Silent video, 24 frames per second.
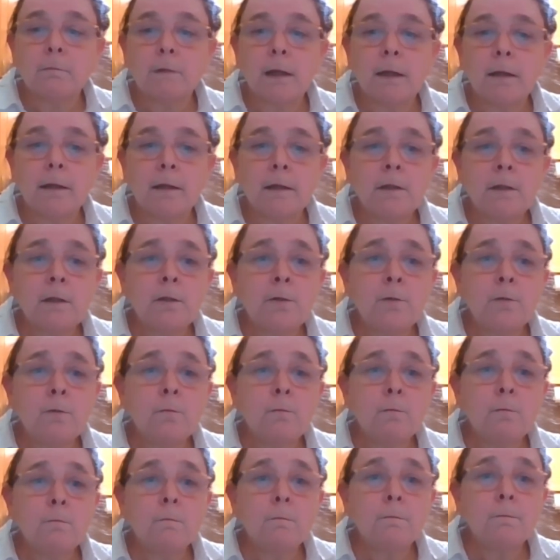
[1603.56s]
Nothing's
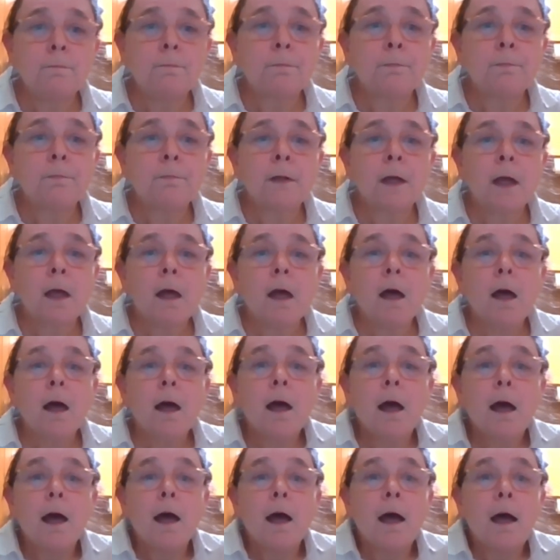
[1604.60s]
new.
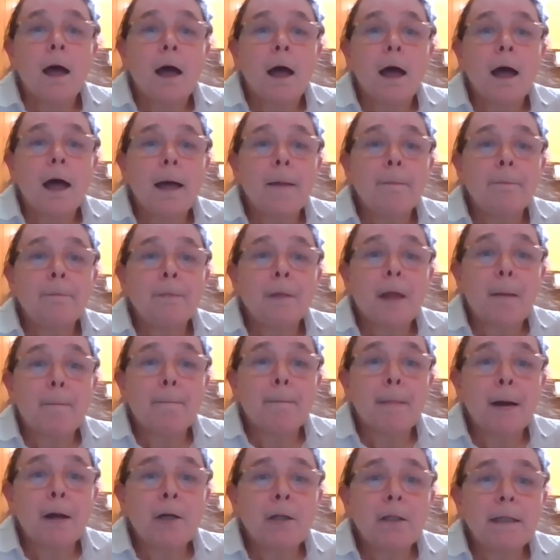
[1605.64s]
Um,
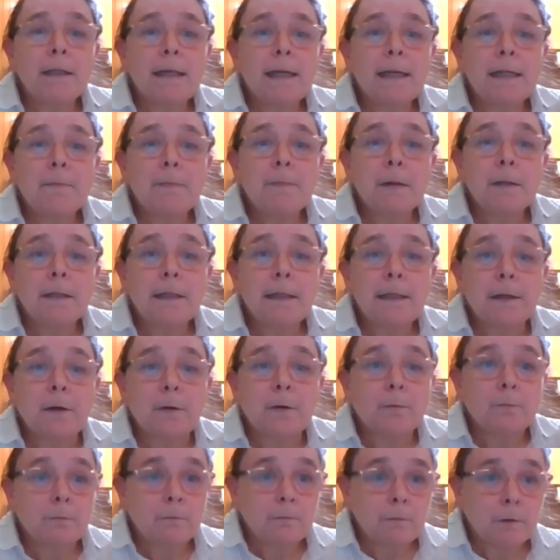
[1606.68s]
Martínez
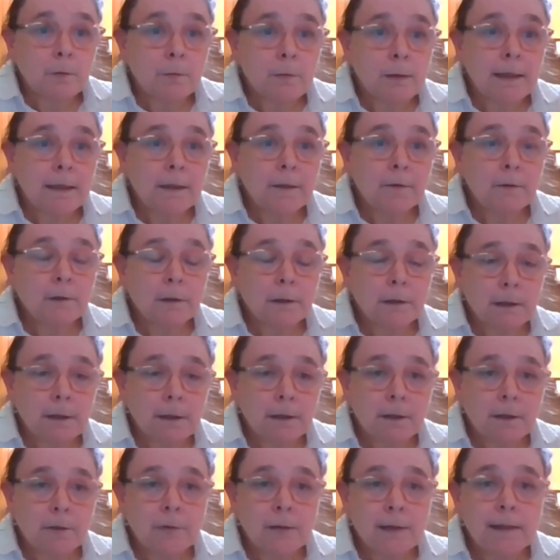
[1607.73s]
Montiño, the one I told you
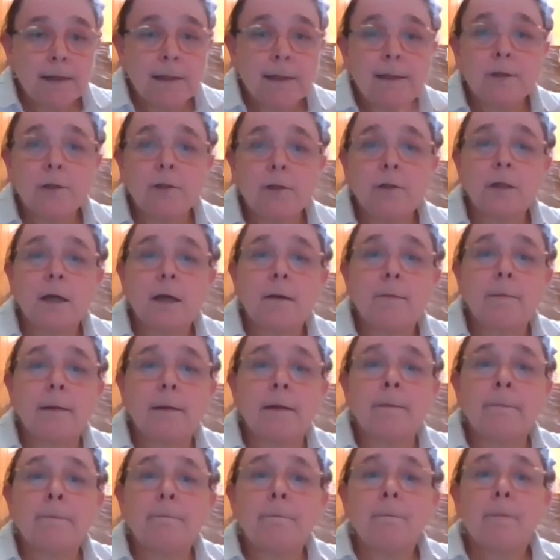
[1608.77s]
that the translation's
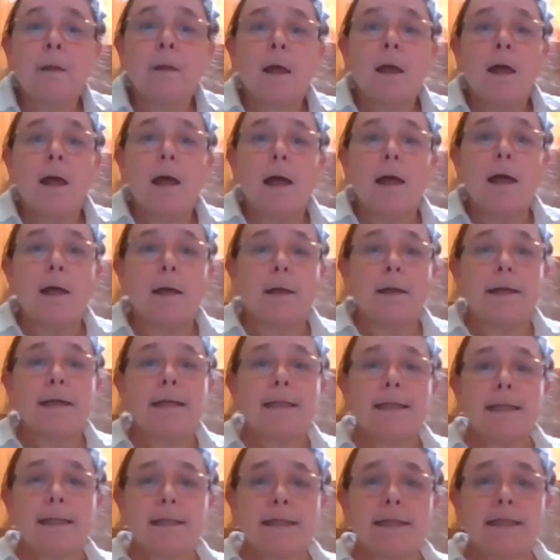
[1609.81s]
coming, uh,
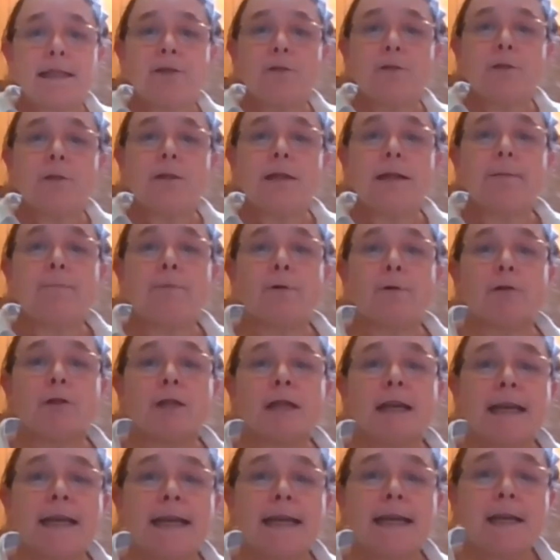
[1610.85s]
he takes an interesting
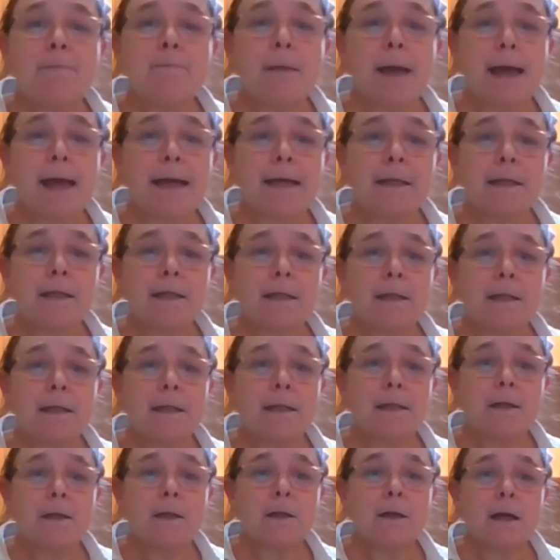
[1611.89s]
approach. He makes
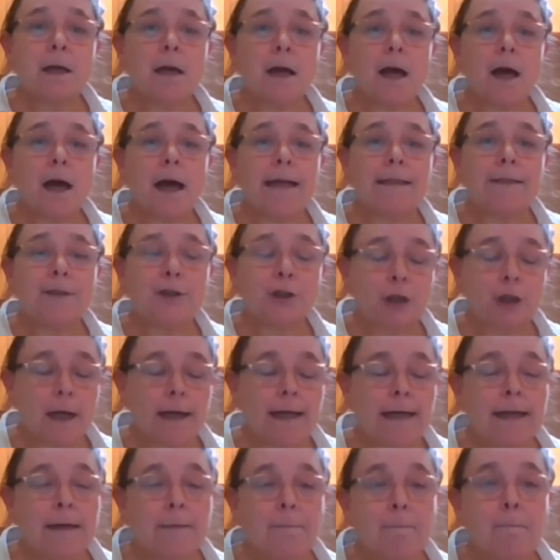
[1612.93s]
a
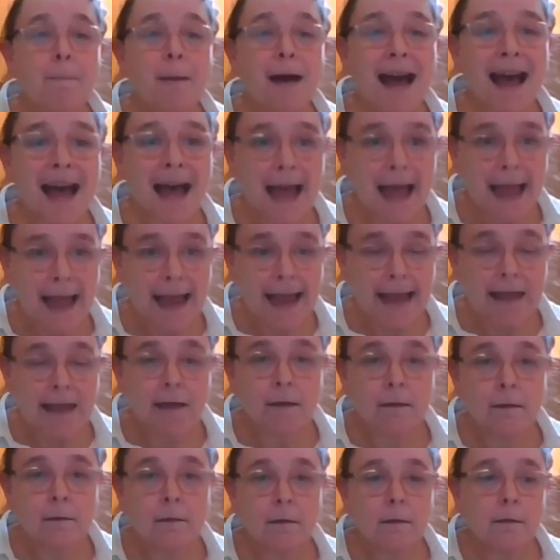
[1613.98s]
giant pie
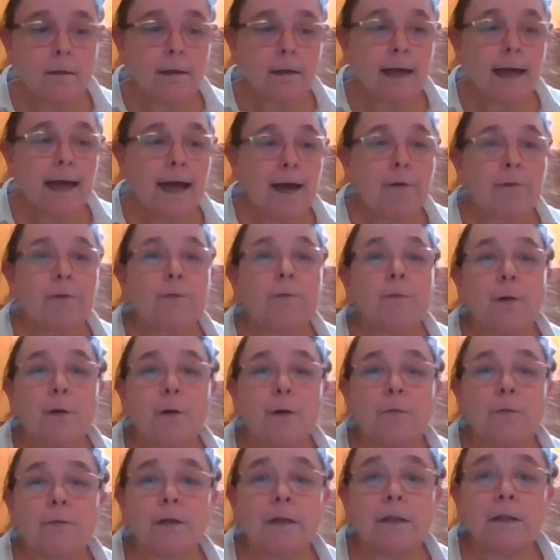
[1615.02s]
out of
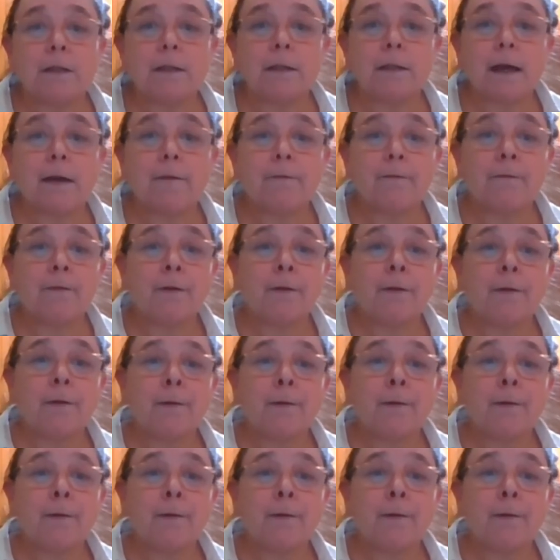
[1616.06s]
all of this stuff.